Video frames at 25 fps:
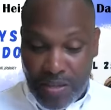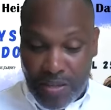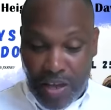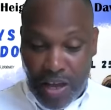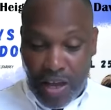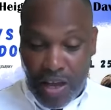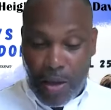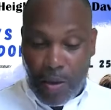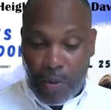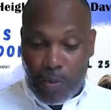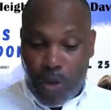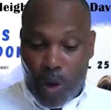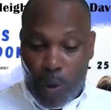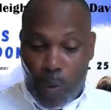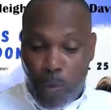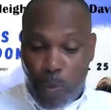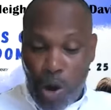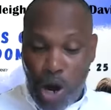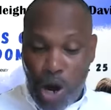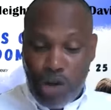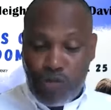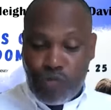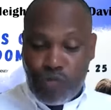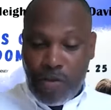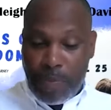the, the
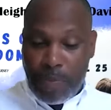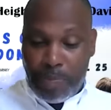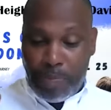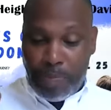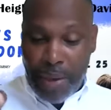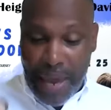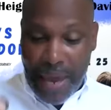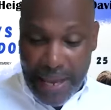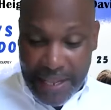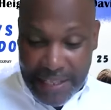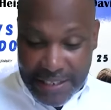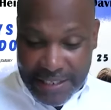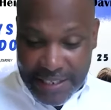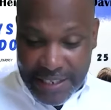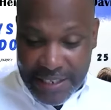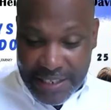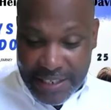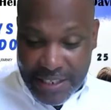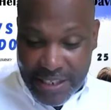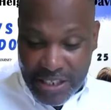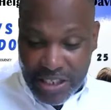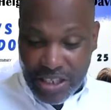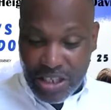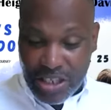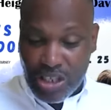word
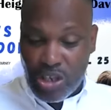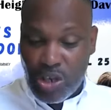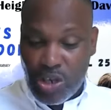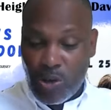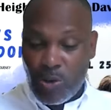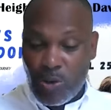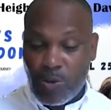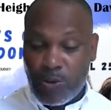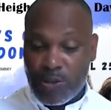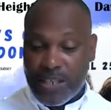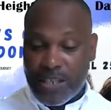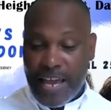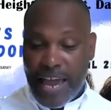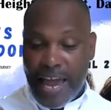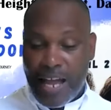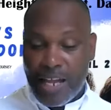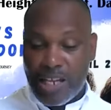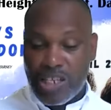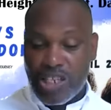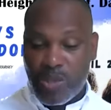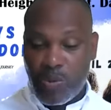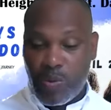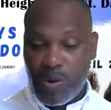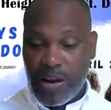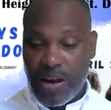repentance used
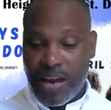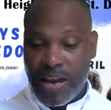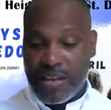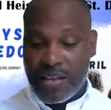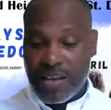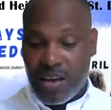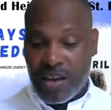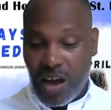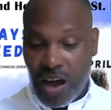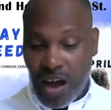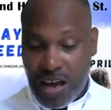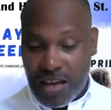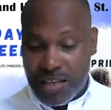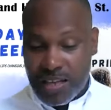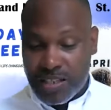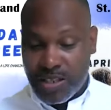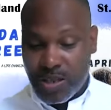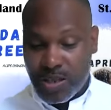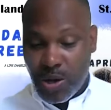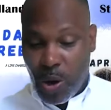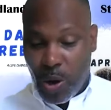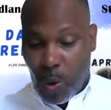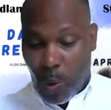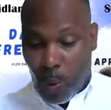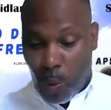elsewhere in God's
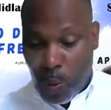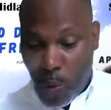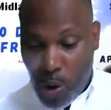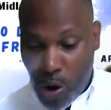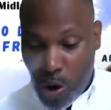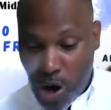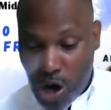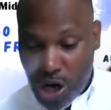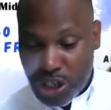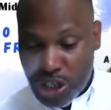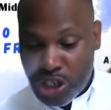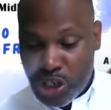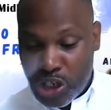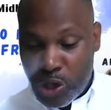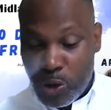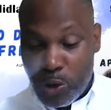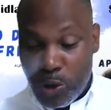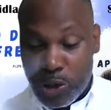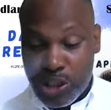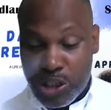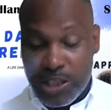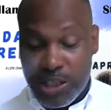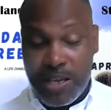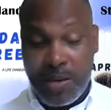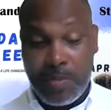word
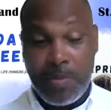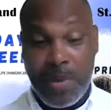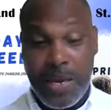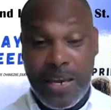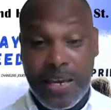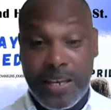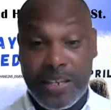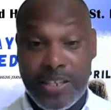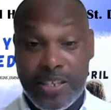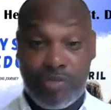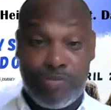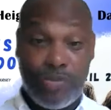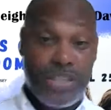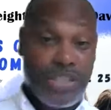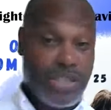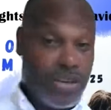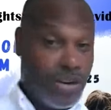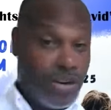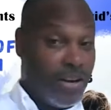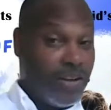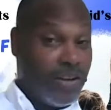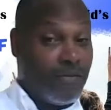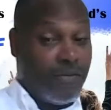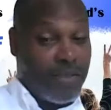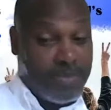usually means
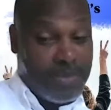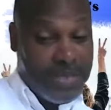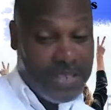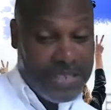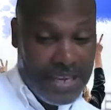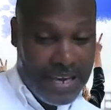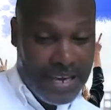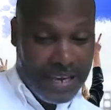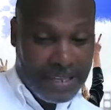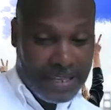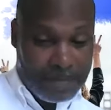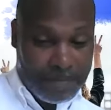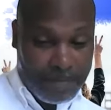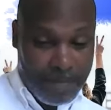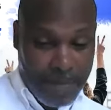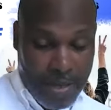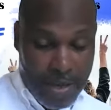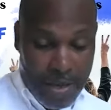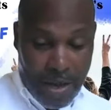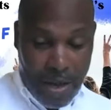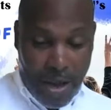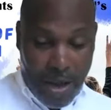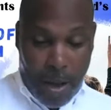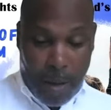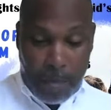returning from sin.
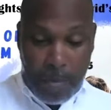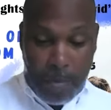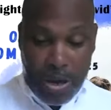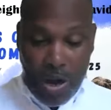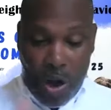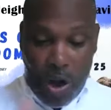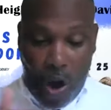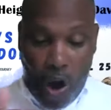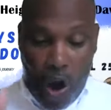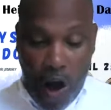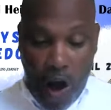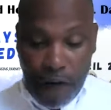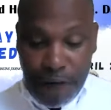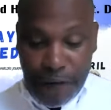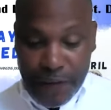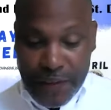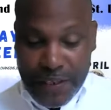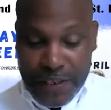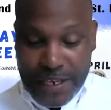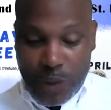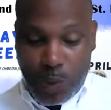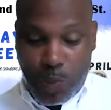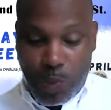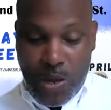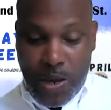But
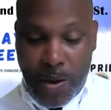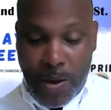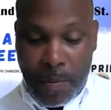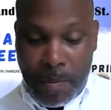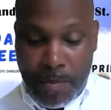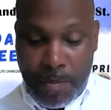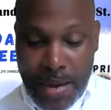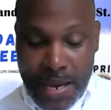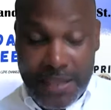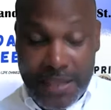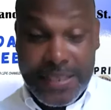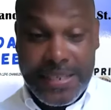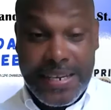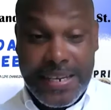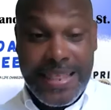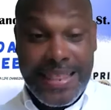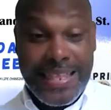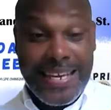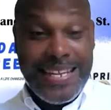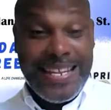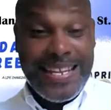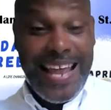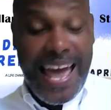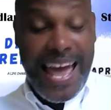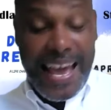often we omit
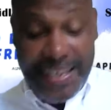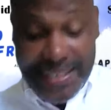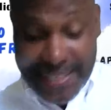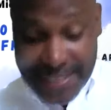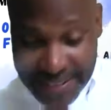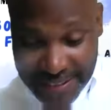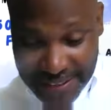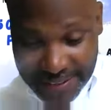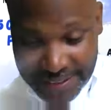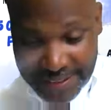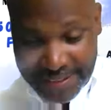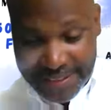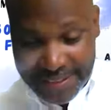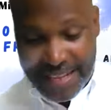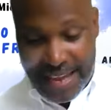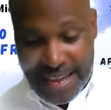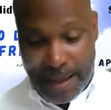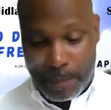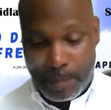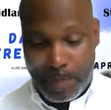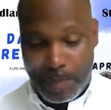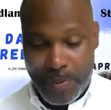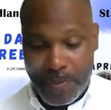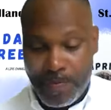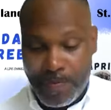the next
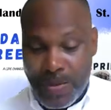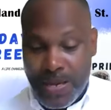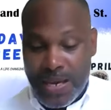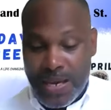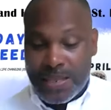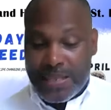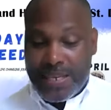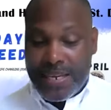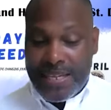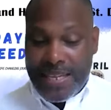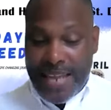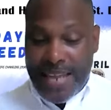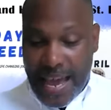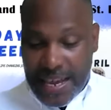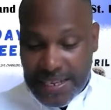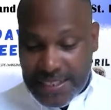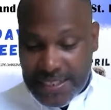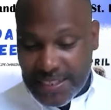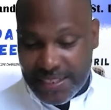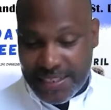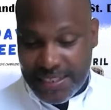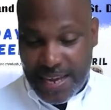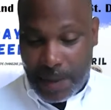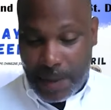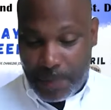step. The
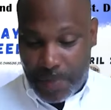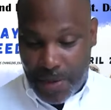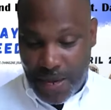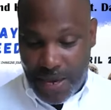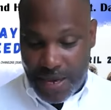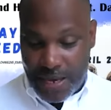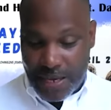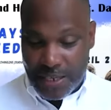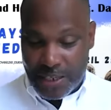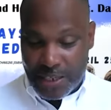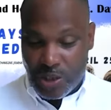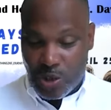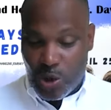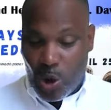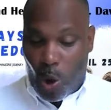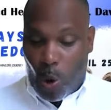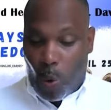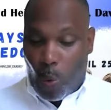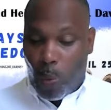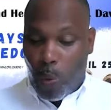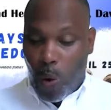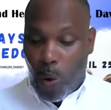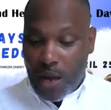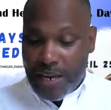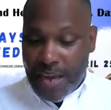next step is
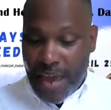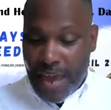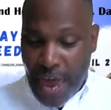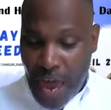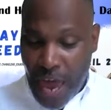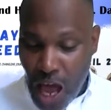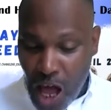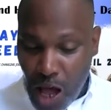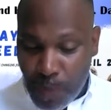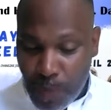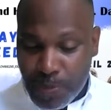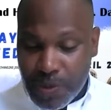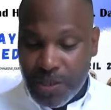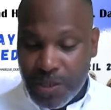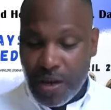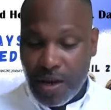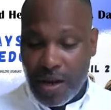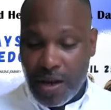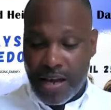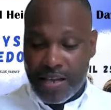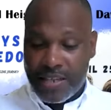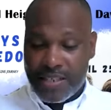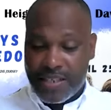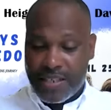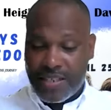what helps
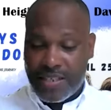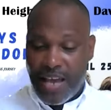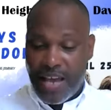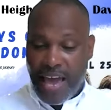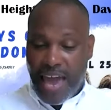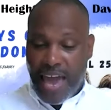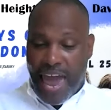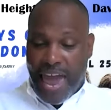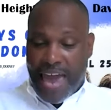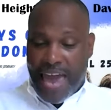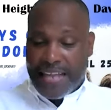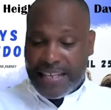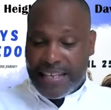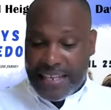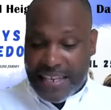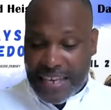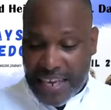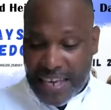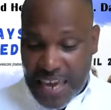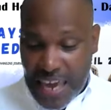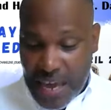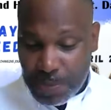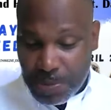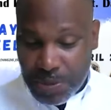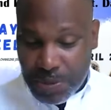us and
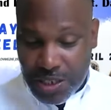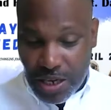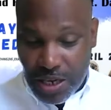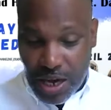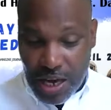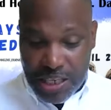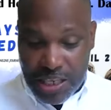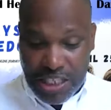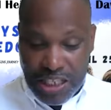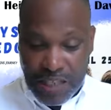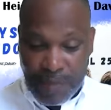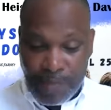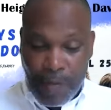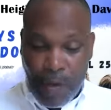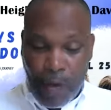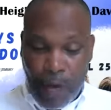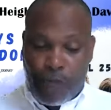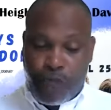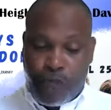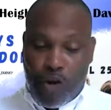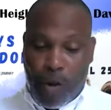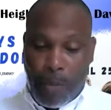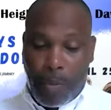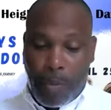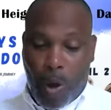keeps us
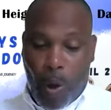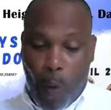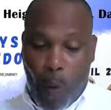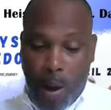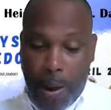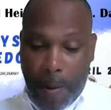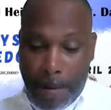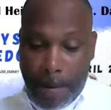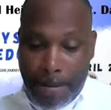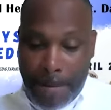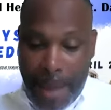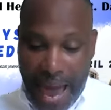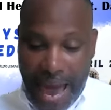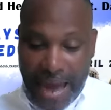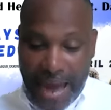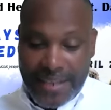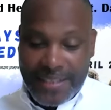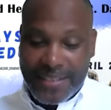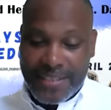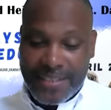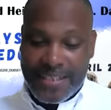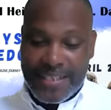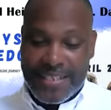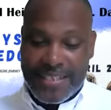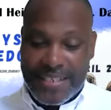from going
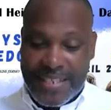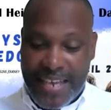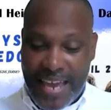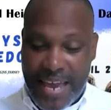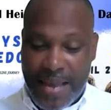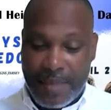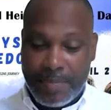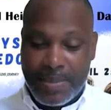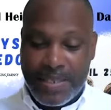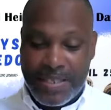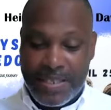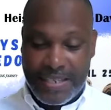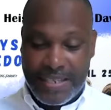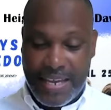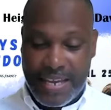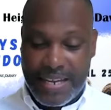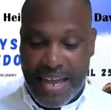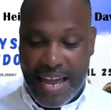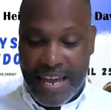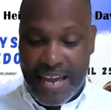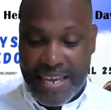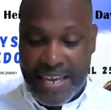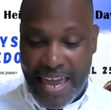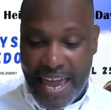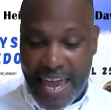back to the same sin
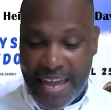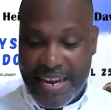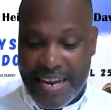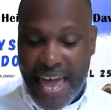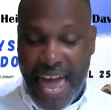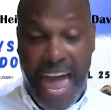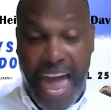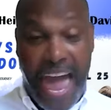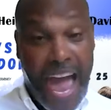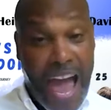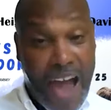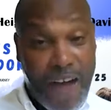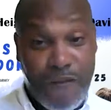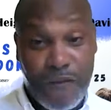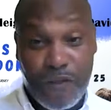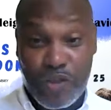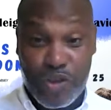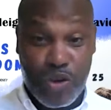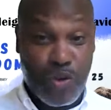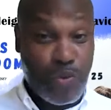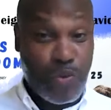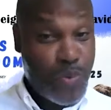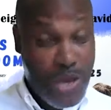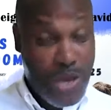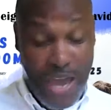again
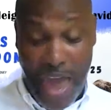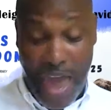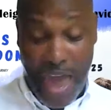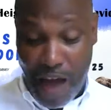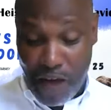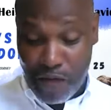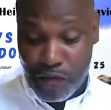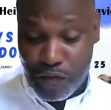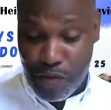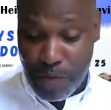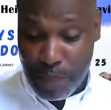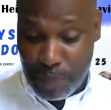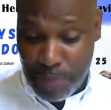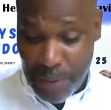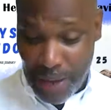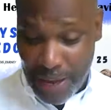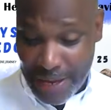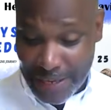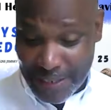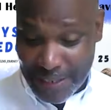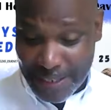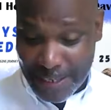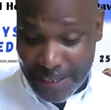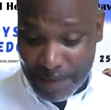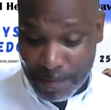after we have
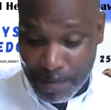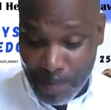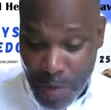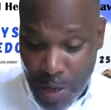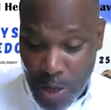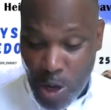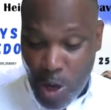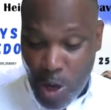repented.